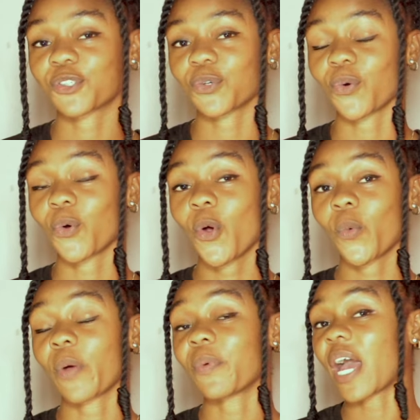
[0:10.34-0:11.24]
Show,
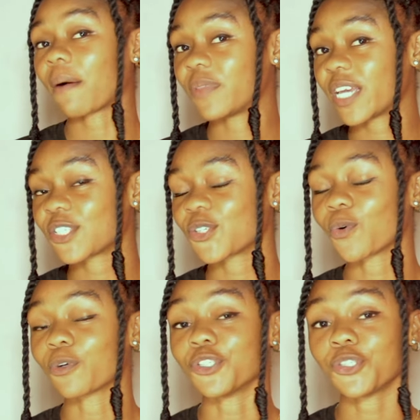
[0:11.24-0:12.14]
where we update you
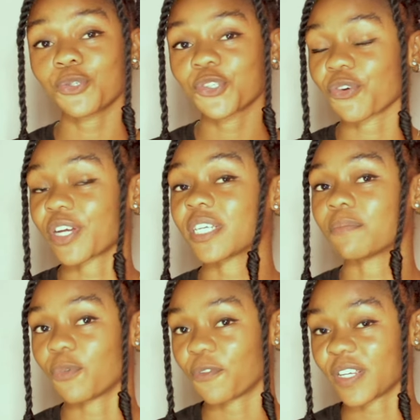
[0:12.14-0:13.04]
on new trending
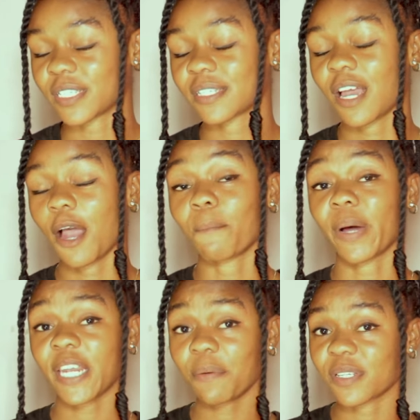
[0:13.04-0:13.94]
movies.
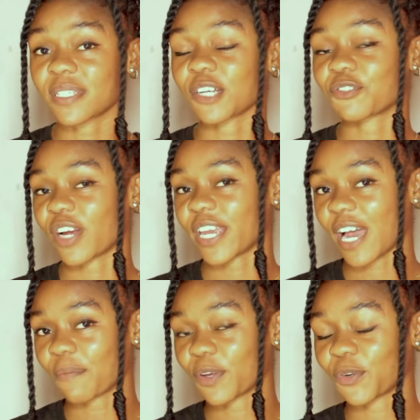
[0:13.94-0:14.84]
My name is Sandra
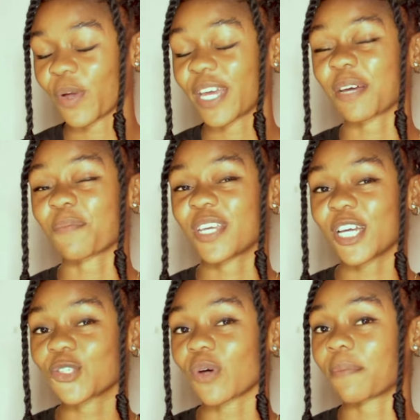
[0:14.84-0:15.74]
Yamin, and I'm
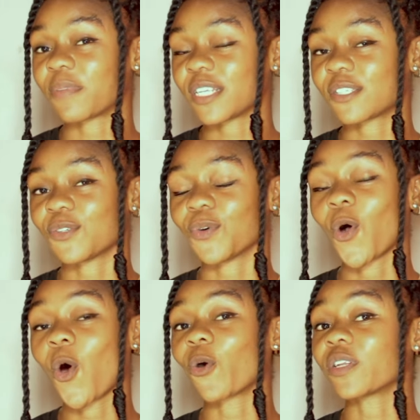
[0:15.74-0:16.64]
here to update you
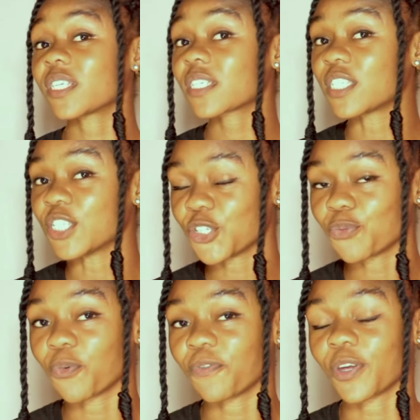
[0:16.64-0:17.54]
on this new
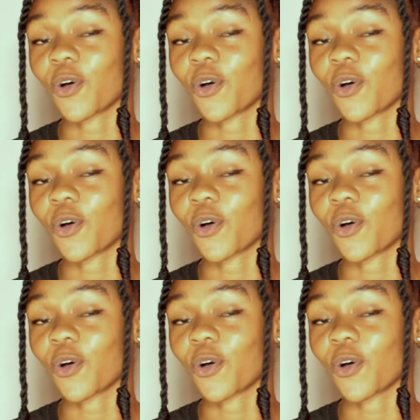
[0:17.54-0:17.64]
movie